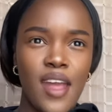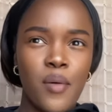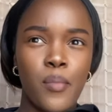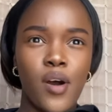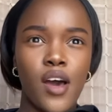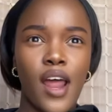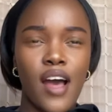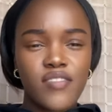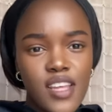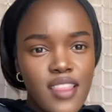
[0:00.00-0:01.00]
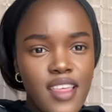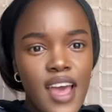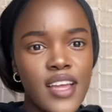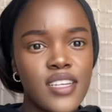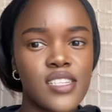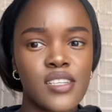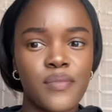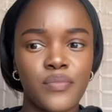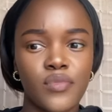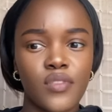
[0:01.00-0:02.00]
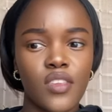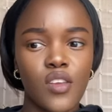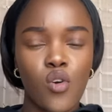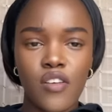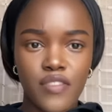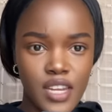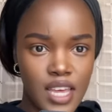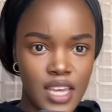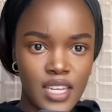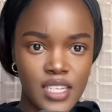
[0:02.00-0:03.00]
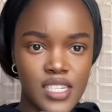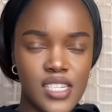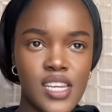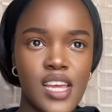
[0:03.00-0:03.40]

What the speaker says: But after that, COVID hit